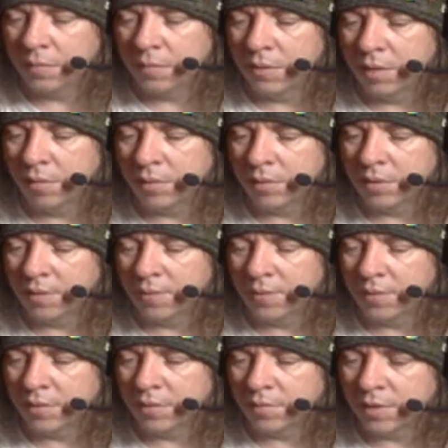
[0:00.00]
They look
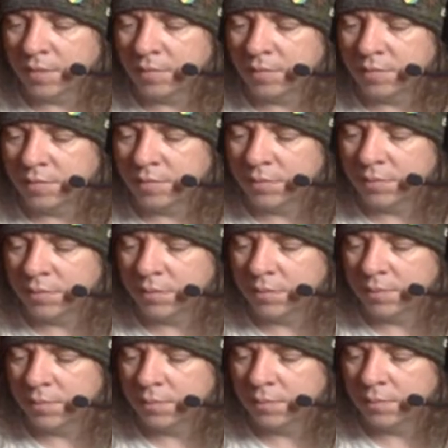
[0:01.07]
different sometimes.
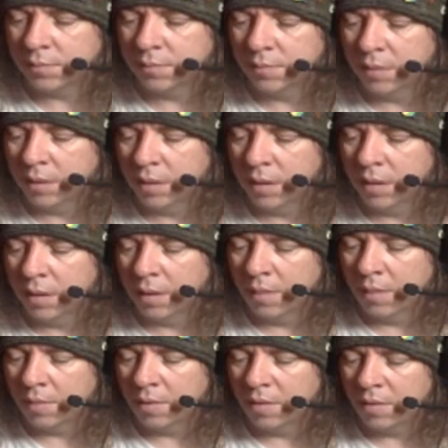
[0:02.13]
Um,
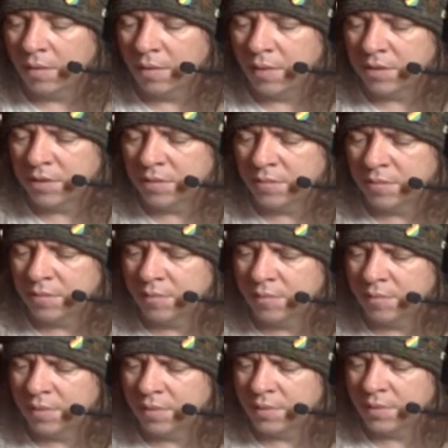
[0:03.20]
I don't know. They seem
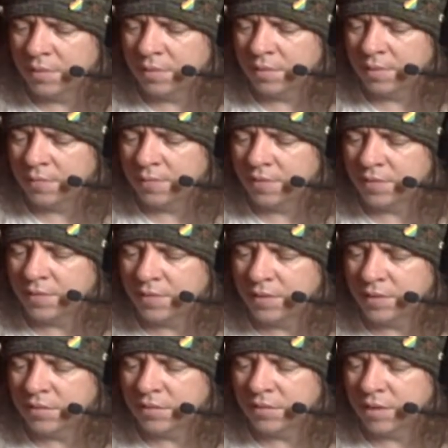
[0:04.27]
the French
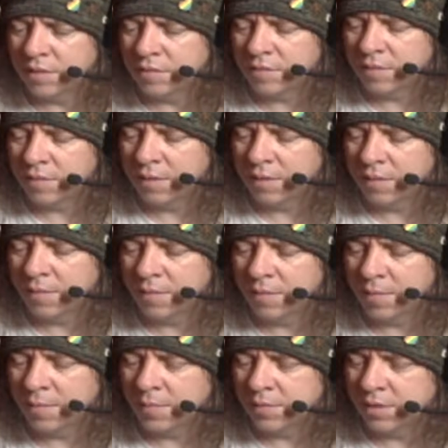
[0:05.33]
fries I've seen. I
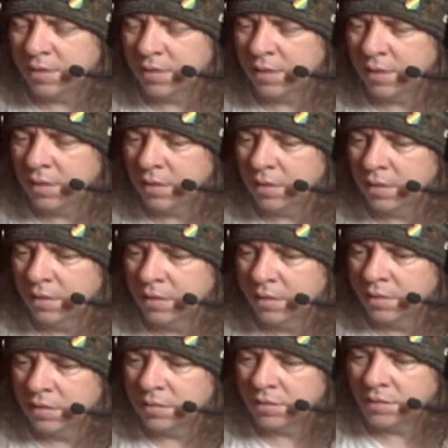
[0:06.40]
remember seeing
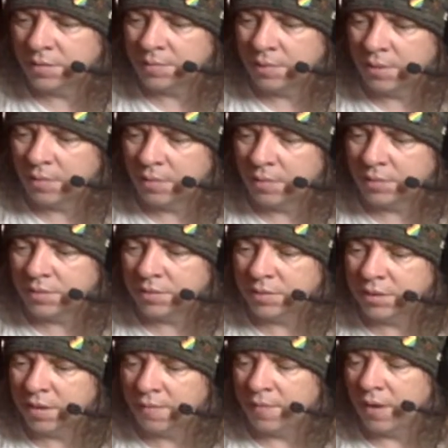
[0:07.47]
since it's been a while
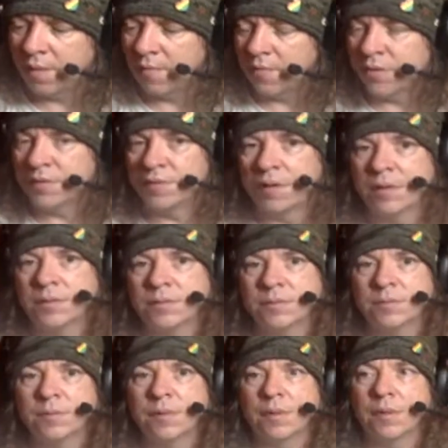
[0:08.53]
since I've had French fries.
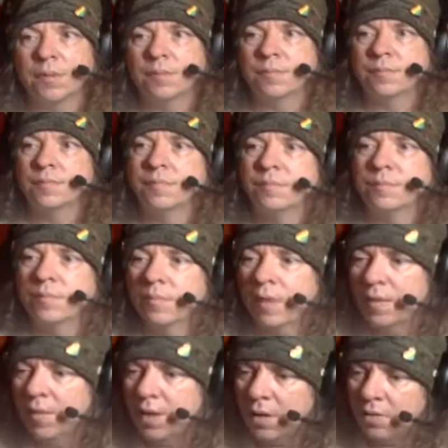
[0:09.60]
I
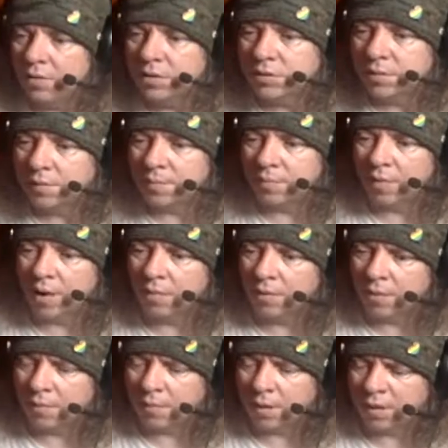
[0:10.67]
think they're usually
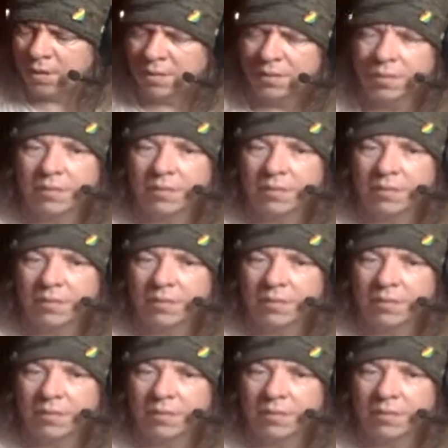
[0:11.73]
browner, right?